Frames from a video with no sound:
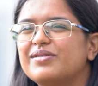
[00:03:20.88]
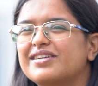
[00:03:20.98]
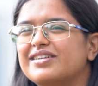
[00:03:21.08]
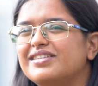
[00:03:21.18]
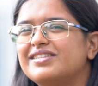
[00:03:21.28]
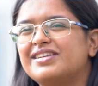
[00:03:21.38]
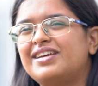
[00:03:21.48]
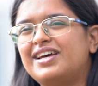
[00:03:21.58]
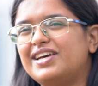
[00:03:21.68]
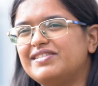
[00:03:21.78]
because
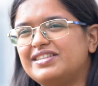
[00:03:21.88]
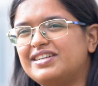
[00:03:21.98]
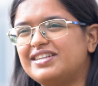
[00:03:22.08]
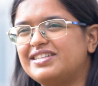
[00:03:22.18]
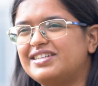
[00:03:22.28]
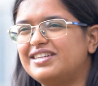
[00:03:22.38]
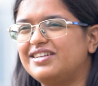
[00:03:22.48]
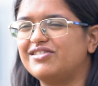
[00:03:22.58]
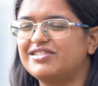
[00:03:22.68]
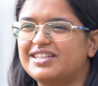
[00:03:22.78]
I was interested
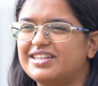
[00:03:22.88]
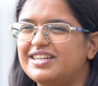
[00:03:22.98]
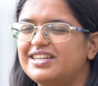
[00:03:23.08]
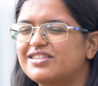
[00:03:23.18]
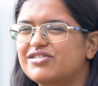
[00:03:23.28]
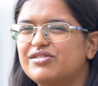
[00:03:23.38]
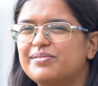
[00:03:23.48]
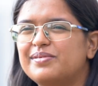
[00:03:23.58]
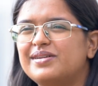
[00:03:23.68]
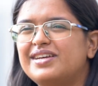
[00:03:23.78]
in using the telescope
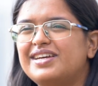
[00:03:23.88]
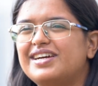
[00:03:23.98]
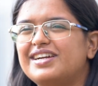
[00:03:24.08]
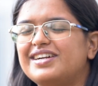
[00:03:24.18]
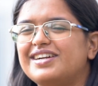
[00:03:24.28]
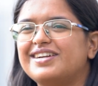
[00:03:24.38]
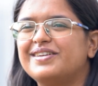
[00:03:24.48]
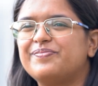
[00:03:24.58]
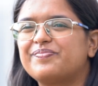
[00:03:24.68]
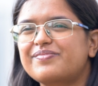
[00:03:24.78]
and
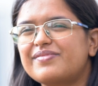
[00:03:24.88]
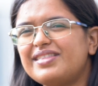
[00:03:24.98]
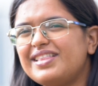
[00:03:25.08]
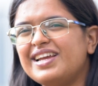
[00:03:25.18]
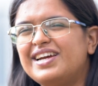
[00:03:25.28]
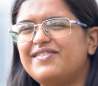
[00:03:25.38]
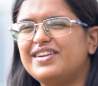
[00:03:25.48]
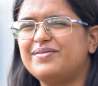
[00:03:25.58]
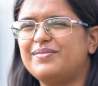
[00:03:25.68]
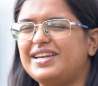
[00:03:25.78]
I've
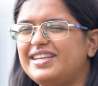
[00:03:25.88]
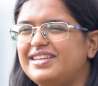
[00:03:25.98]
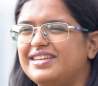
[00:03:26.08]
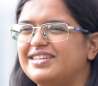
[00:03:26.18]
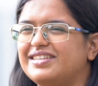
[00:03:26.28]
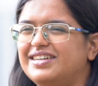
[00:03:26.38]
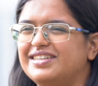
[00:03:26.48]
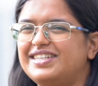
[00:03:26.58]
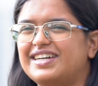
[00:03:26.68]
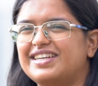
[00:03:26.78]
done many uh,
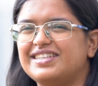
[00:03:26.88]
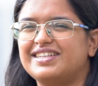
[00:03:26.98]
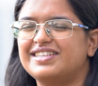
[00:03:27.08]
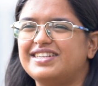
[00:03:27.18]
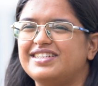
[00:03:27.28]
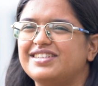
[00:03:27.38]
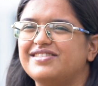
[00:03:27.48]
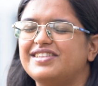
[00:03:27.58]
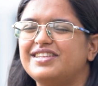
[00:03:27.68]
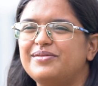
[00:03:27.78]
stargazing sessions
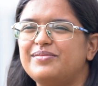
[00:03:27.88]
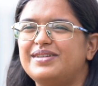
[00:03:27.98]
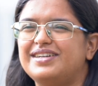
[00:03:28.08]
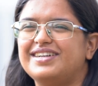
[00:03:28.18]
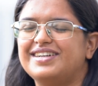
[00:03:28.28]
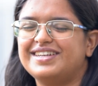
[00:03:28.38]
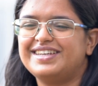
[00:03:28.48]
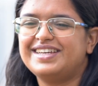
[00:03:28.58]
with him, and